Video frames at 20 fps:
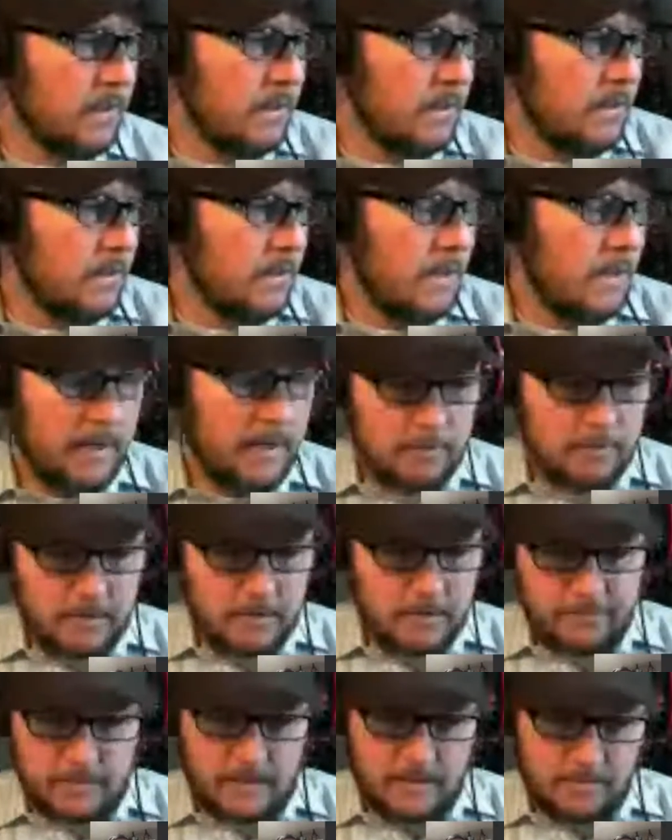I agree.
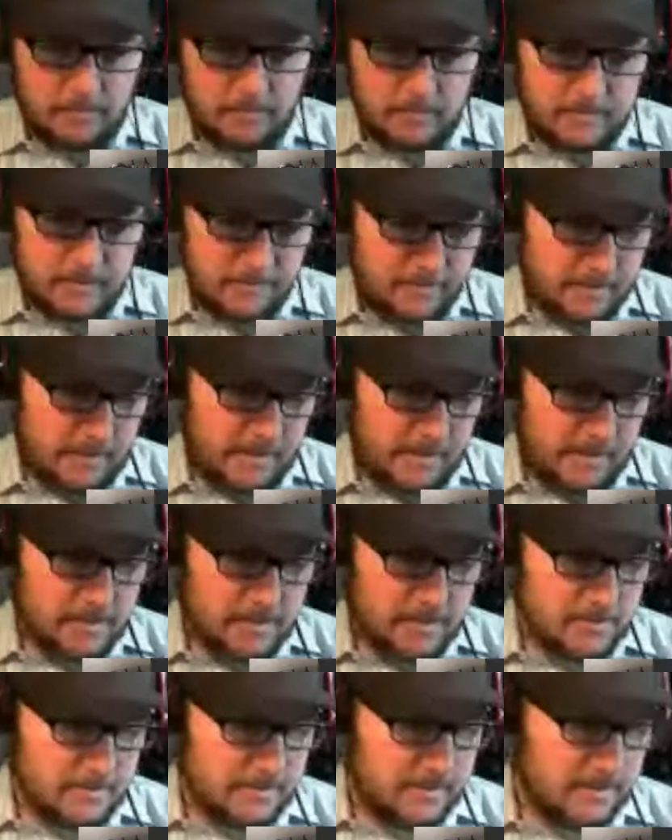With, I agree with
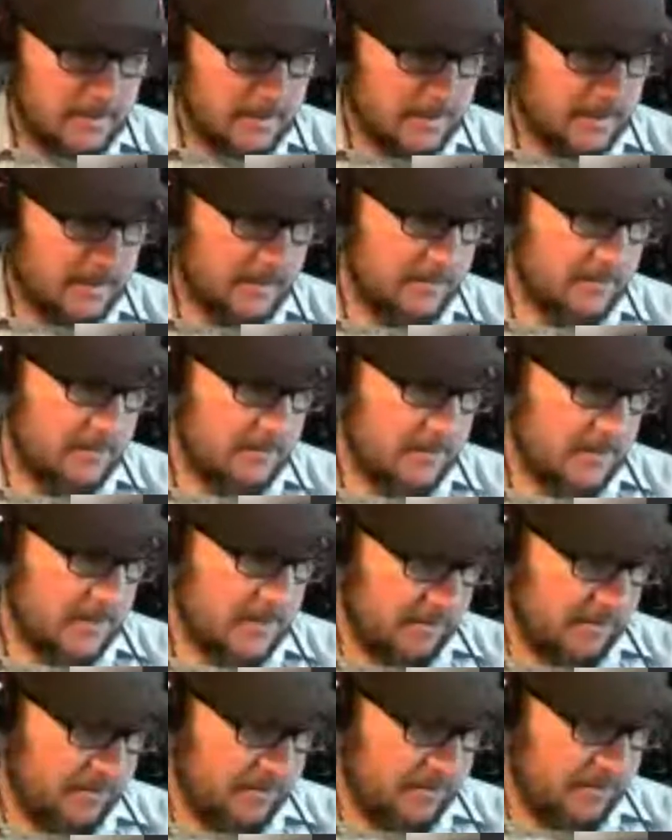Ashley. Uh, I
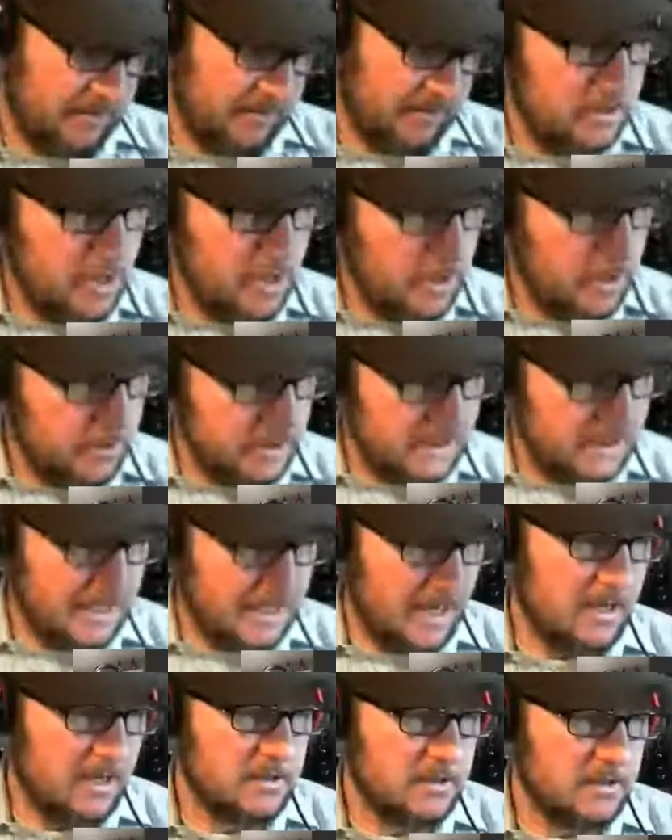think it's not only
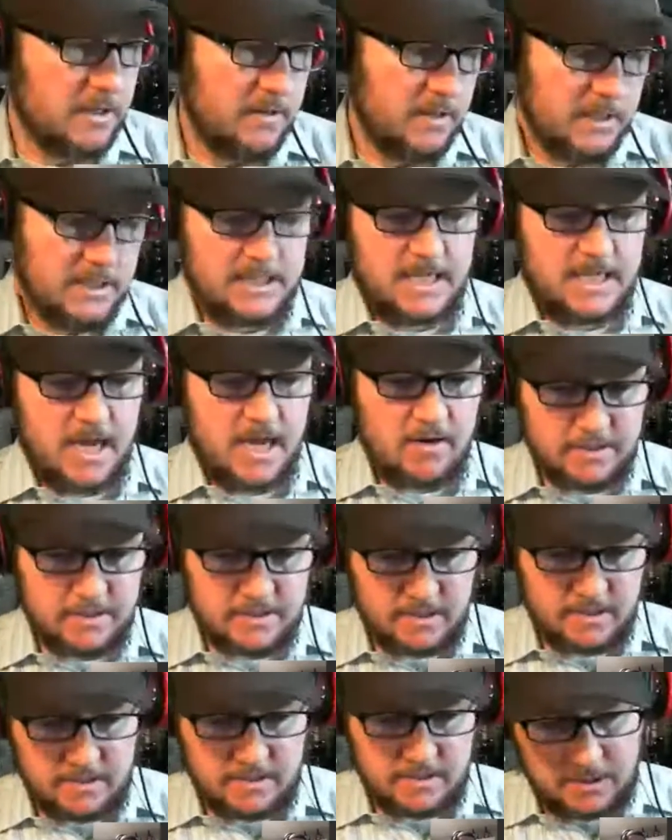sour, but I think salaries is going to
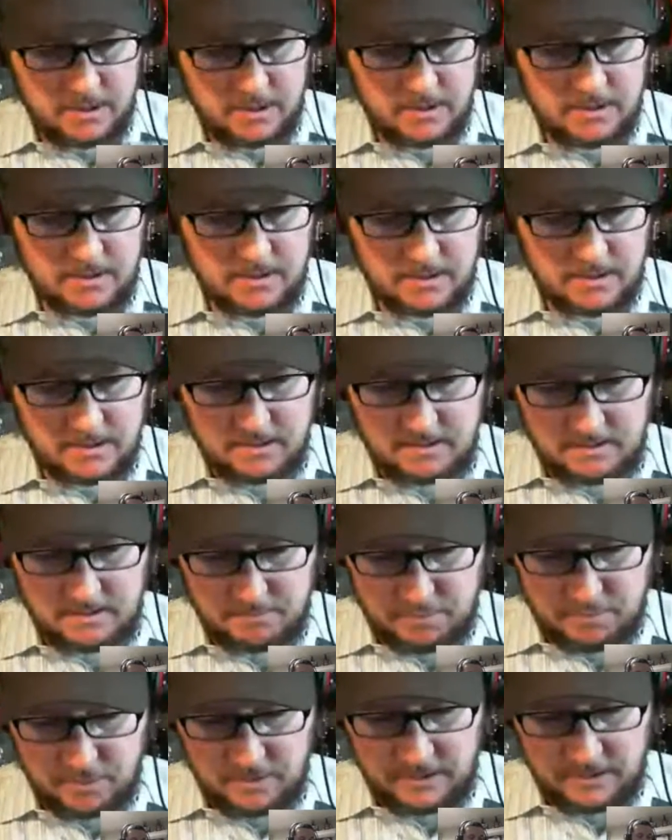be the, the
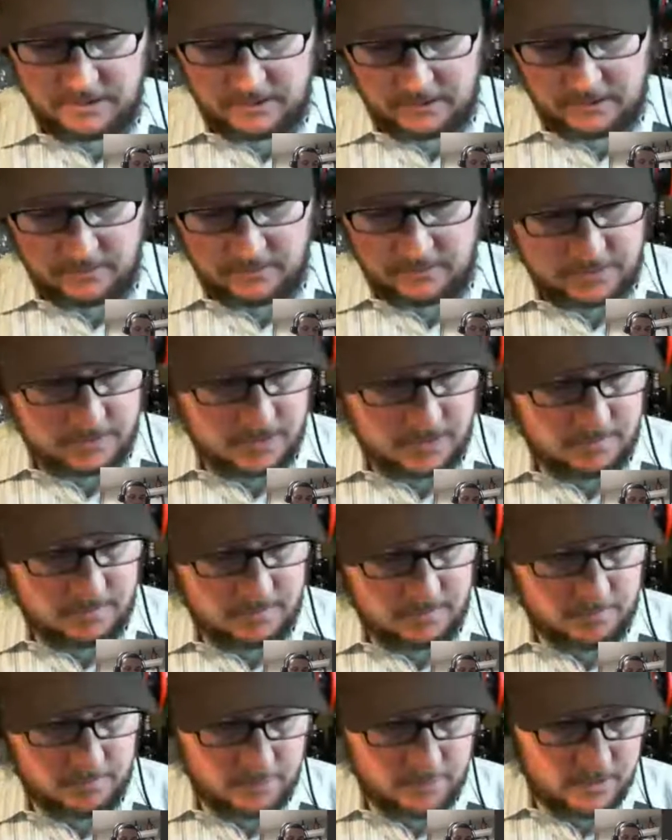pulling. What's going to be
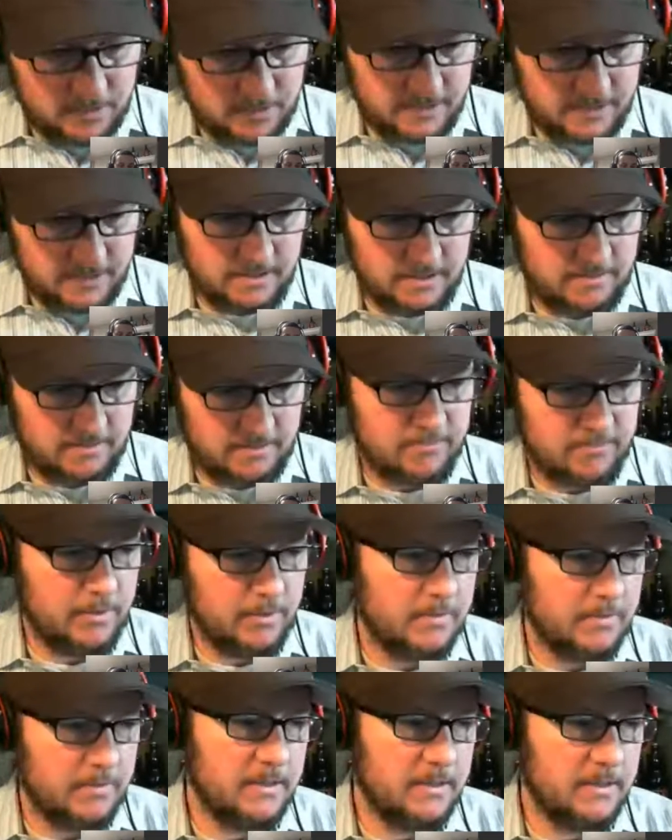pulling the craft beer?
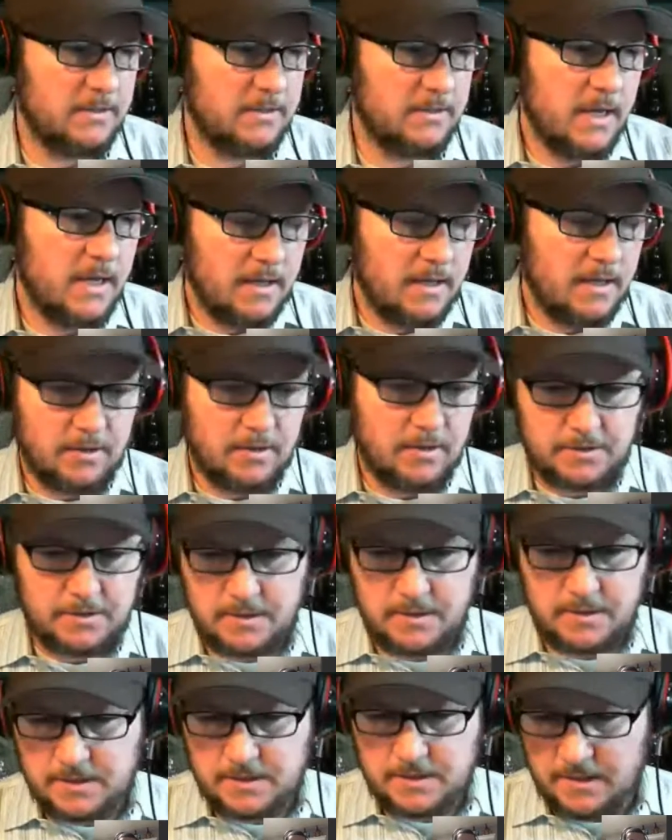It's
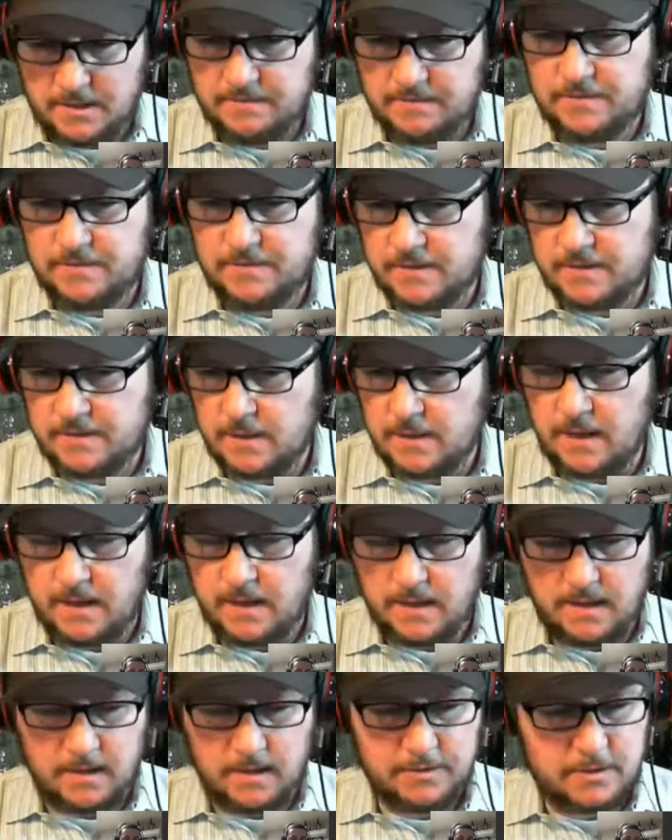alternatives. Uh,
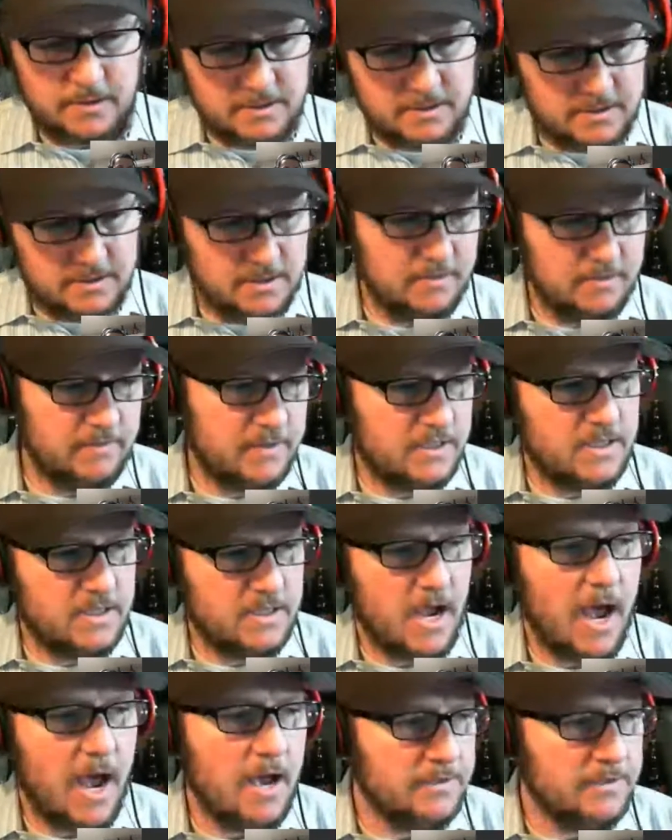alternative
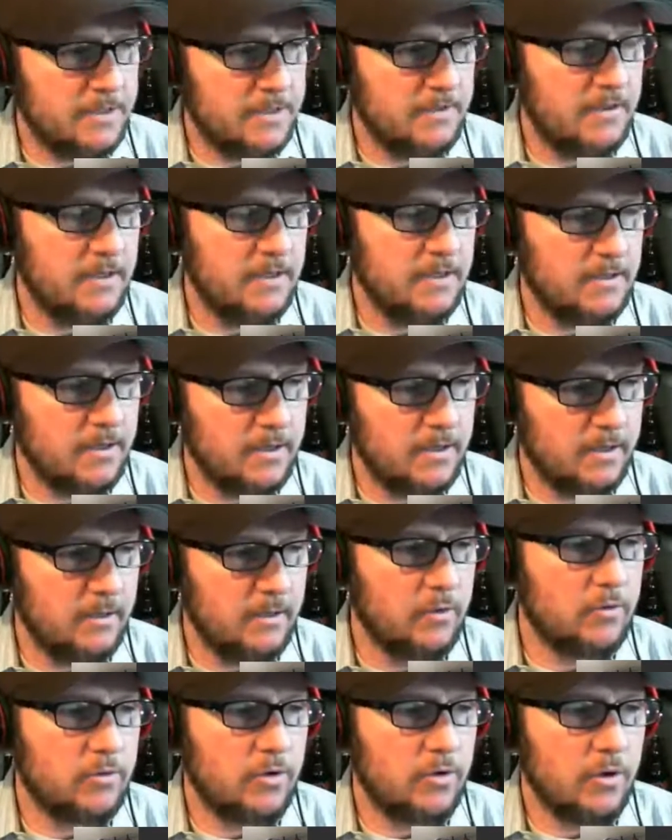styles. I think are going to
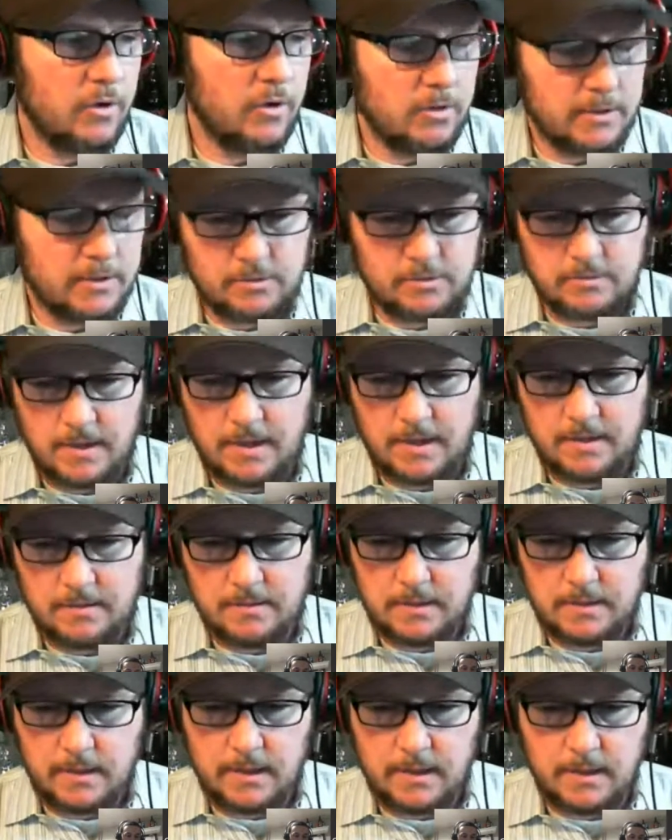grow as well.
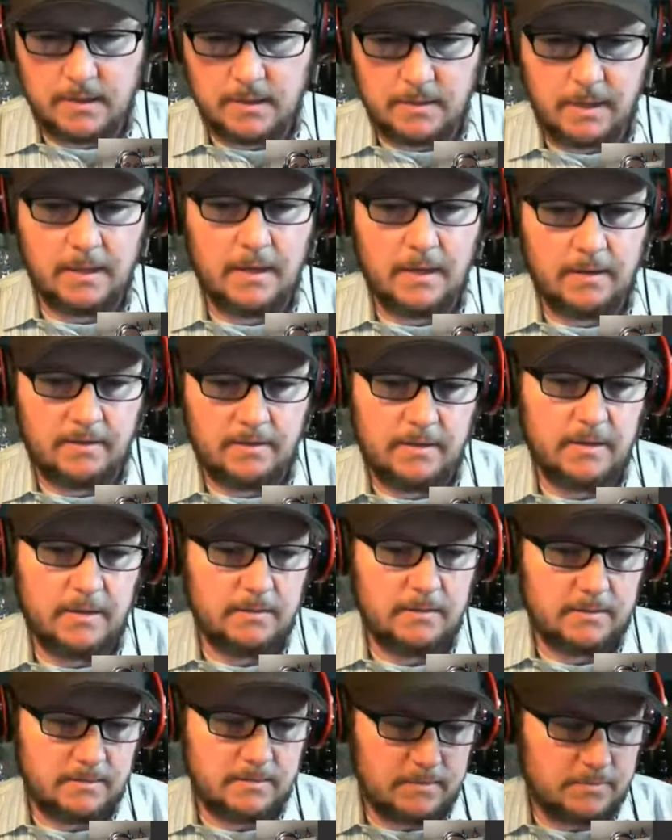Uh, and I think
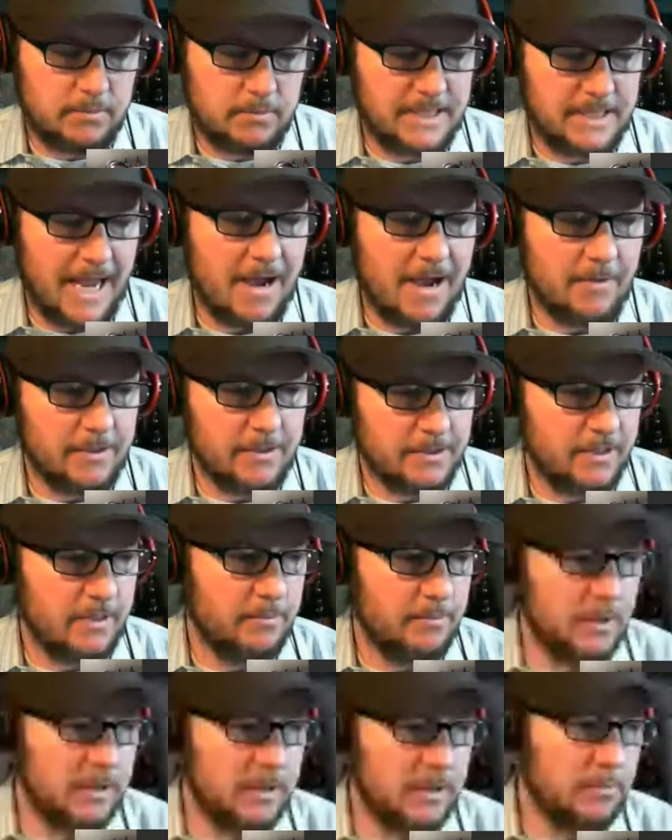sour is going to be
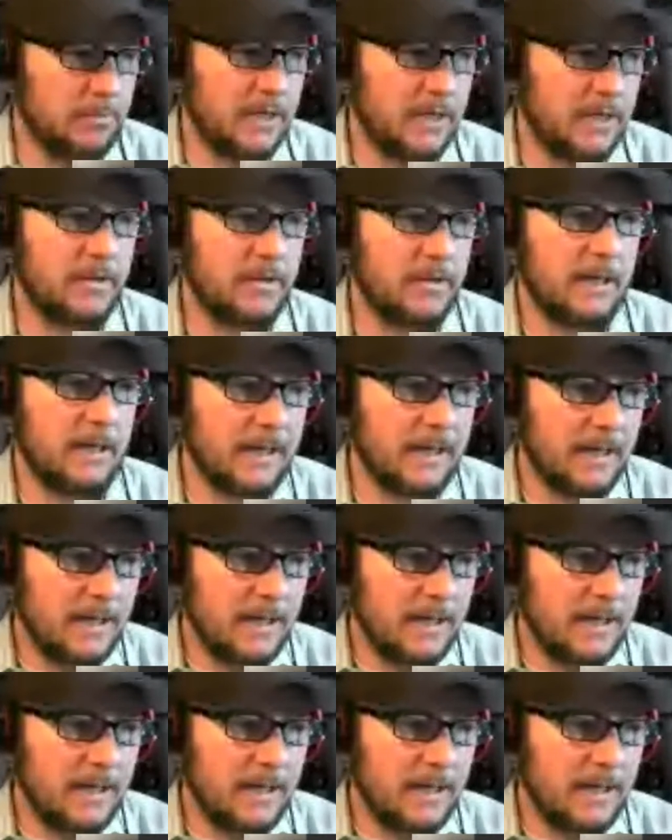the big thing.